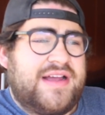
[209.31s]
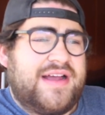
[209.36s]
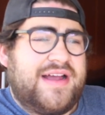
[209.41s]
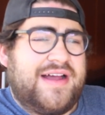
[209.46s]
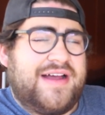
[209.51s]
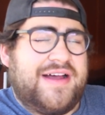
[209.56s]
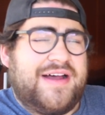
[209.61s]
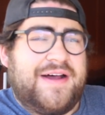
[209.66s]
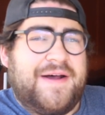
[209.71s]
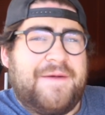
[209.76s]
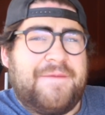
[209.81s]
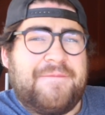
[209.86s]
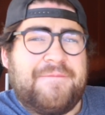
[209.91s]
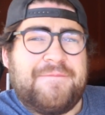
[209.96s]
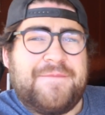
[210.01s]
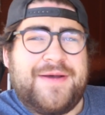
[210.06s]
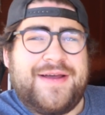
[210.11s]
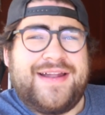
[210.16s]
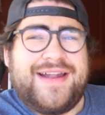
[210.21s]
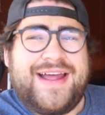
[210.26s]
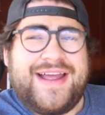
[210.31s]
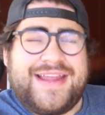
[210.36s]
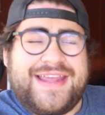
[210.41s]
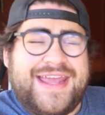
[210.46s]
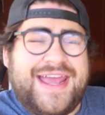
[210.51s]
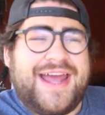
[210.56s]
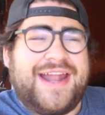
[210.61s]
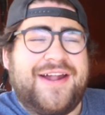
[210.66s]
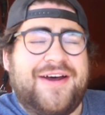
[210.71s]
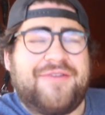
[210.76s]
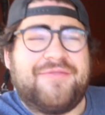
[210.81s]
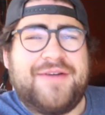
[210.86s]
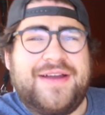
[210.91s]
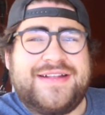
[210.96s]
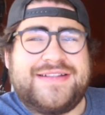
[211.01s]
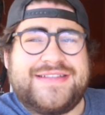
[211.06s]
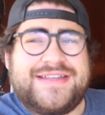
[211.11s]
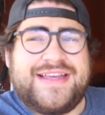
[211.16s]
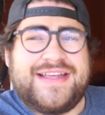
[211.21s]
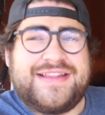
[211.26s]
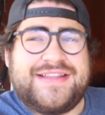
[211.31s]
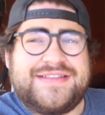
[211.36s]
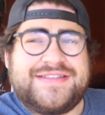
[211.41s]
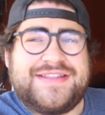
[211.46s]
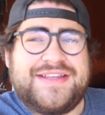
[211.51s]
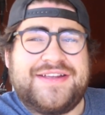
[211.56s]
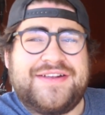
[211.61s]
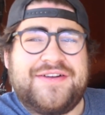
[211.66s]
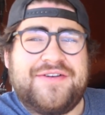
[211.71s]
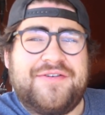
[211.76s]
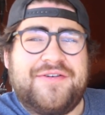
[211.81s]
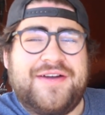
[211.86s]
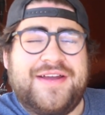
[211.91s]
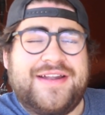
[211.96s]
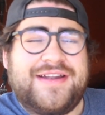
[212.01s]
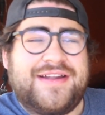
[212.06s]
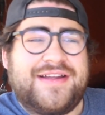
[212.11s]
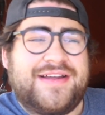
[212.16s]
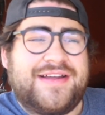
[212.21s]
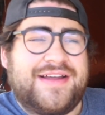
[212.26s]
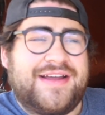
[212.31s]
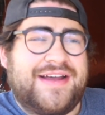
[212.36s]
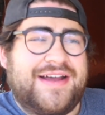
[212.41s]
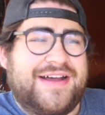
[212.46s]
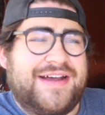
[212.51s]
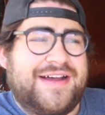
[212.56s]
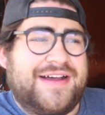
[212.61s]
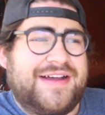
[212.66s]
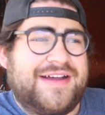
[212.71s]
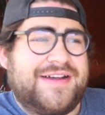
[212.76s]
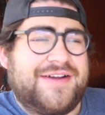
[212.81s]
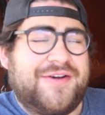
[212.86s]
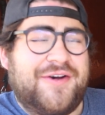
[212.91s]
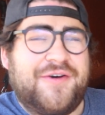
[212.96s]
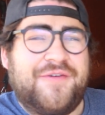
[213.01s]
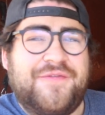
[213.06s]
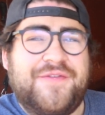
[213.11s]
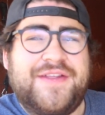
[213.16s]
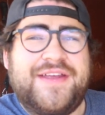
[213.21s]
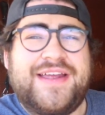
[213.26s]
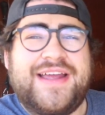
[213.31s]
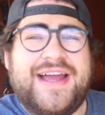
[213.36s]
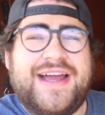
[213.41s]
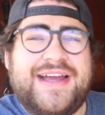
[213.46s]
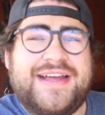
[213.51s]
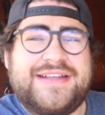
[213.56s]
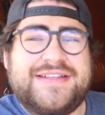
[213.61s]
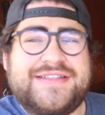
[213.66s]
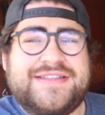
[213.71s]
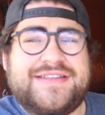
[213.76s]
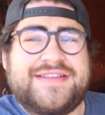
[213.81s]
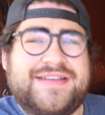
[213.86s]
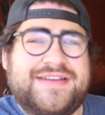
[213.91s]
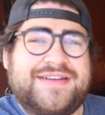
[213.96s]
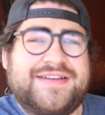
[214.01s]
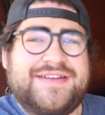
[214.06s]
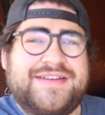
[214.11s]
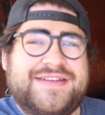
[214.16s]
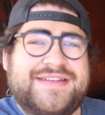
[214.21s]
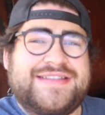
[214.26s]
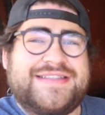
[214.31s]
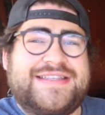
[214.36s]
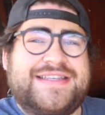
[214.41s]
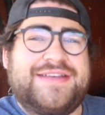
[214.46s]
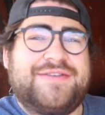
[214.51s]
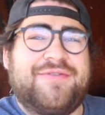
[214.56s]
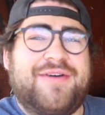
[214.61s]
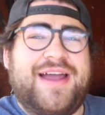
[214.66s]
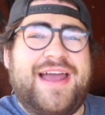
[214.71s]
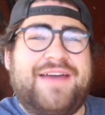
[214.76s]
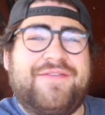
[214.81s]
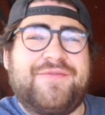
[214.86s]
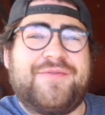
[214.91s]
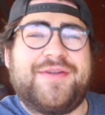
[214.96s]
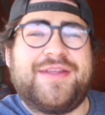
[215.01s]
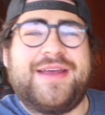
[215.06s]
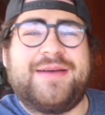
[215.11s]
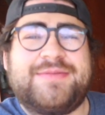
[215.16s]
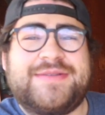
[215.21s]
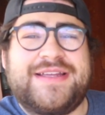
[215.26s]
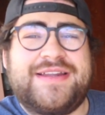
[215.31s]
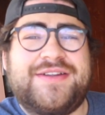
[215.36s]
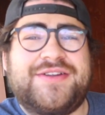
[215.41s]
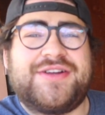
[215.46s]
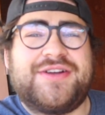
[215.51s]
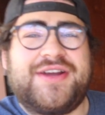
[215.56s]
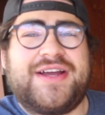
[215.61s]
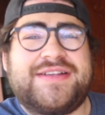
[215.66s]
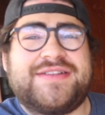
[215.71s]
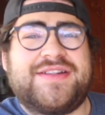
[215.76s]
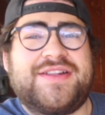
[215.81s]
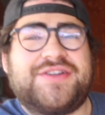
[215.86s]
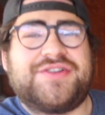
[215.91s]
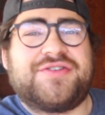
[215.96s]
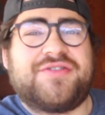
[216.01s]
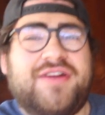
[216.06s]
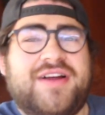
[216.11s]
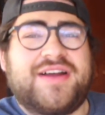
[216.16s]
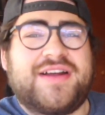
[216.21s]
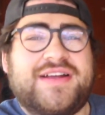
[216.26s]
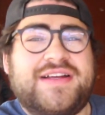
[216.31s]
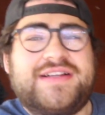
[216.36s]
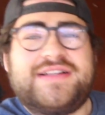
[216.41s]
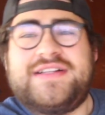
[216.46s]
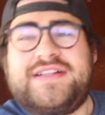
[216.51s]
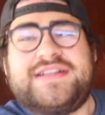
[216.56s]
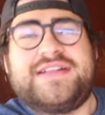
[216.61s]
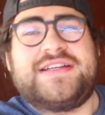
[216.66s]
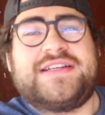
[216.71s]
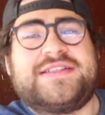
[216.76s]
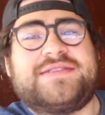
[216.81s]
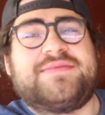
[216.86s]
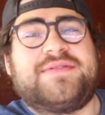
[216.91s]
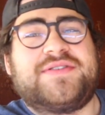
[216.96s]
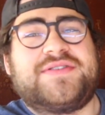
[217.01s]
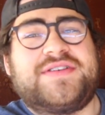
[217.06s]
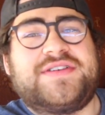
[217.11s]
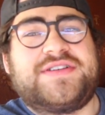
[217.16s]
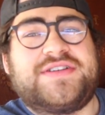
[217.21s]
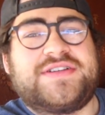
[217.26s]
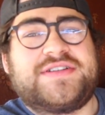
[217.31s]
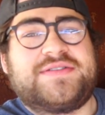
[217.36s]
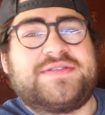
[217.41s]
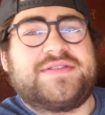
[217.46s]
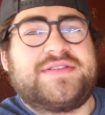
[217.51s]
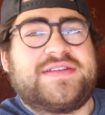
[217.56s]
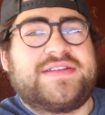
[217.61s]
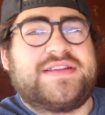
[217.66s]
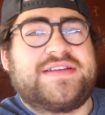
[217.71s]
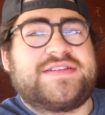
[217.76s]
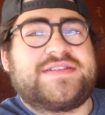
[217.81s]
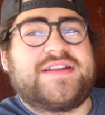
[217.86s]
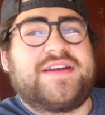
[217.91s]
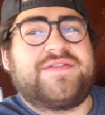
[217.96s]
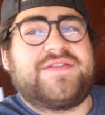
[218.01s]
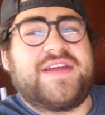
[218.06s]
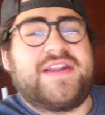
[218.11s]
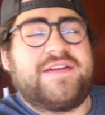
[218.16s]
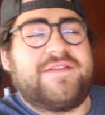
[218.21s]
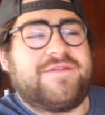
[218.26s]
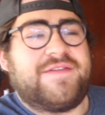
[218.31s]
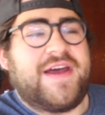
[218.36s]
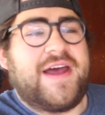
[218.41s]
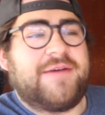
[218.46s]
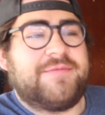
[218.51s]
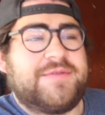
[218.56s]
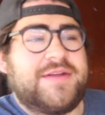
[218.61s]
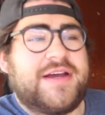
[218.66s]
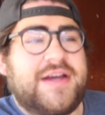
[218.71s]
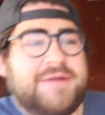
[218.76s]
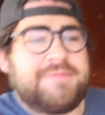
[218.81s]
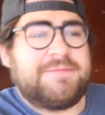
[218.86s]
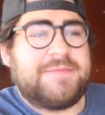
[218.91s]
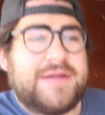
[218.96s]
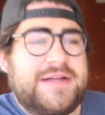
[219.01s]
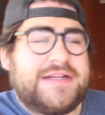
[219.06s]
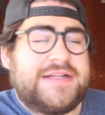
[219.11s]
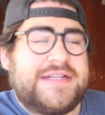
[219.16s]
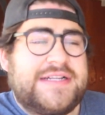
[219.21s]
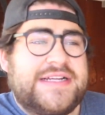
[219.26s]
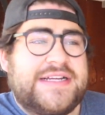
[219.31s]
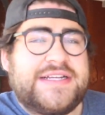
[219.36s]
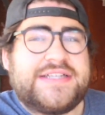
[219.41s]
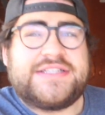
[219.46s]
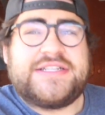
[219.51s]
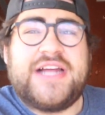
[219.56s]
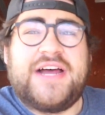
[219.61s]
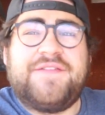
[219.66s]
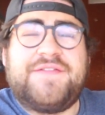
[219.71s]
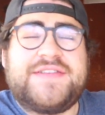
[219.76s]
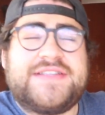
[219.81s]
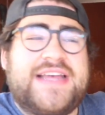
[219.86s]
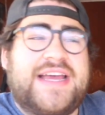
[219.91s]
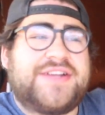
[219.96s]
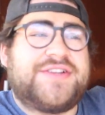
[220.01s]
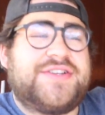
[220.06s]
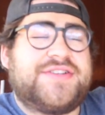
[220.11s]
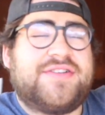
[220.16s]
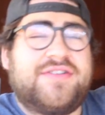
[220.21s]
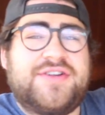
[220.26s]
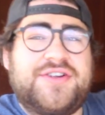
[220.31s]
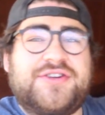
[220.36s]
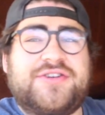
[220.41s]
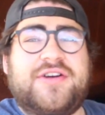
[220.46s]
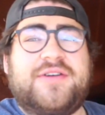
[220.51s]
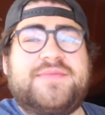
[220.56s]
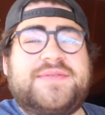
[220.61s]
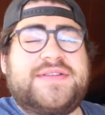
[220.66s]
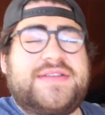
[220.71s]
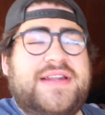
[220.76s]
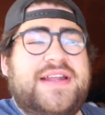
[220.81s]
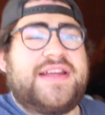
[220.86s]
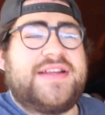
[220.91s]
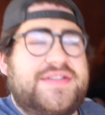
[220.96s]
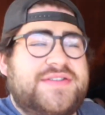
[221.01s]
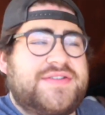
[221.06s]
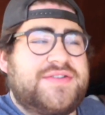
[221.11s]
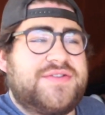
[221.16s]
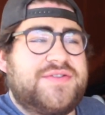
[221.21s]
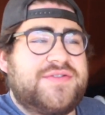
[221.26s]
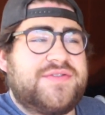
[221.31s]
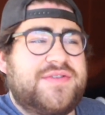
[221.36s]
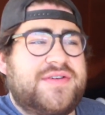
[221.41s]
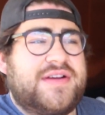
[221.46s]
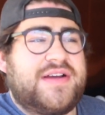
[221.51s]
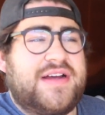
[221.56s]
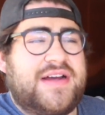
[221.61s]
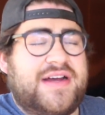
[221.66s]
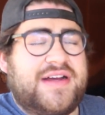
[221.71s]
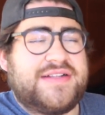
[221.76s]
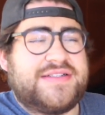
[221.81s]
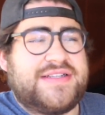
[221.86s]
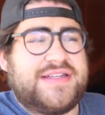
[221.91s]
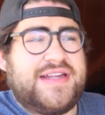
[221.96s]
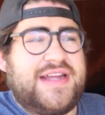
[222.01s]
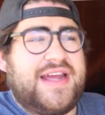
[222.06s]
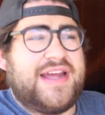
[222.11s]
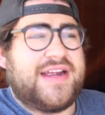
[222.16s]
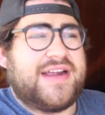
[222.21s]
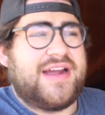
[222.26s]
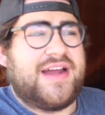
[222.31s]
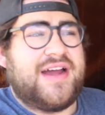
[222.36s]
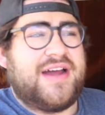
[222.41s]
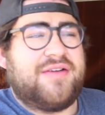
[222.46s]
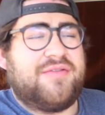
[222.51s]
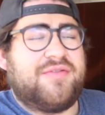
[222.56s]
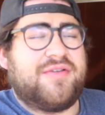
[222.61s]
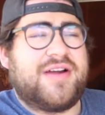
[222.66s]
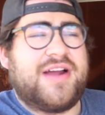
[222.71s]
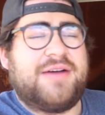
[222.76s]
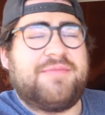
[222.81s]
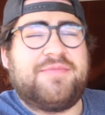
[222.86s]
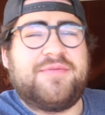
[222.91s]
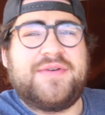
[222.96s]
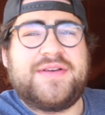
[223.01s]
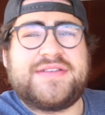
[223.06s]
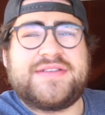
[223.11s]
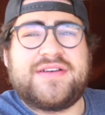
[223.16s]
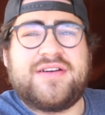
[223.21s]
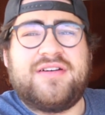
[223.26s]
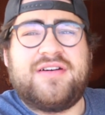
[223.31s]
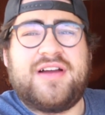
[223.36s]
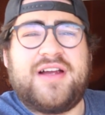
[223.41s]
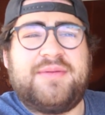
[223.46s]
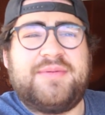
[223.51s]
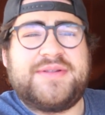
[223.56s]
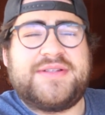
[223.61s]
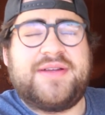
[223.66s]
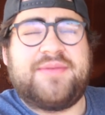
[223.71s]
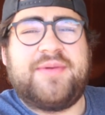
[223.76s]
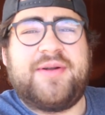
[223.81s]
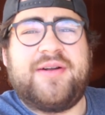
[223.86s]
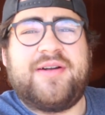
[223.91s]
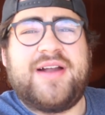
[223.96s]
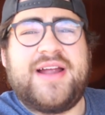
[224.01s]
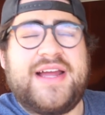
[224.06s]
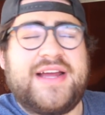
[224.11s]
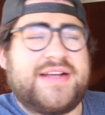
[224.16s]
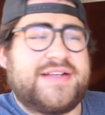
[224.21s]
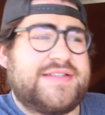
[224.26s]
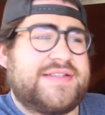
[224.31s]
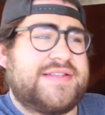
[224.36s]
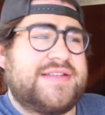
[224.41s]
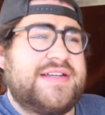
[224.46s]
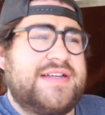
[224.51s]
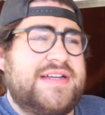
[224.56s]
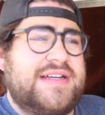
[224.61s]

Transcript: But I cannot wait to get this thing going. Hopefully you guys see why I haven't really updated you guys on the truck. It's mostly just this stuff getting fabbed up. Stuff is actually starting to show up today too. Today I got, well, a couple weeks ago I got my Terminator X.